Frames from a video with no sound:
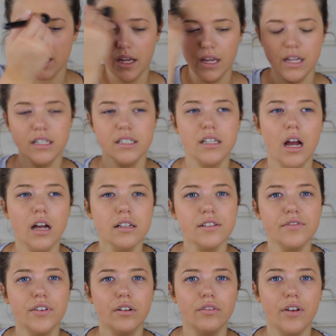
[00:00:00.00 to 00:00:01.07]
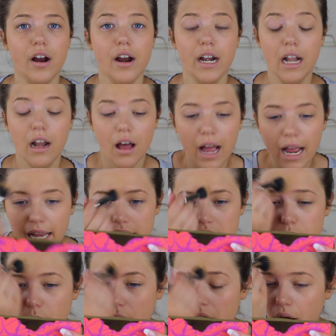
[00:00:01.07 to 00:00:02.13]
It does feel very light
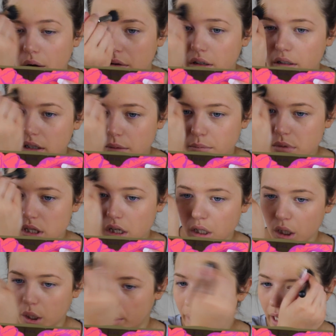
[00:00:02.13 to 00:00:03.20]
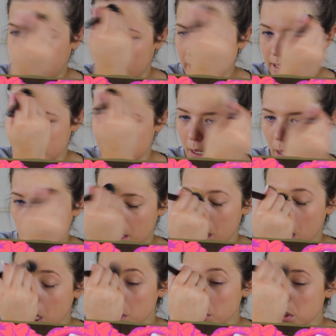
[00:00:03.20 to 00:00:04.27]
as well. I'm just going to quickly side
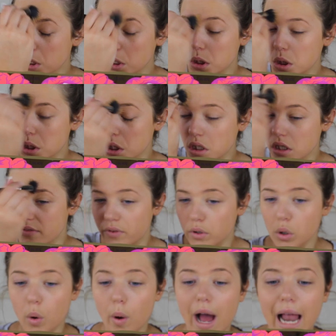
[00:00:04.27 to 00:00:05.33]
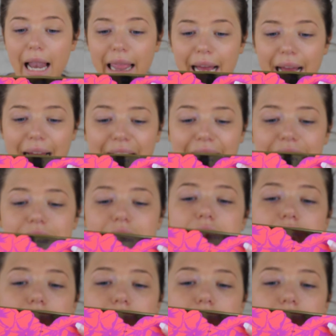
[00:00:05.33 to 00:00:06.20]
out. It does feel quite light.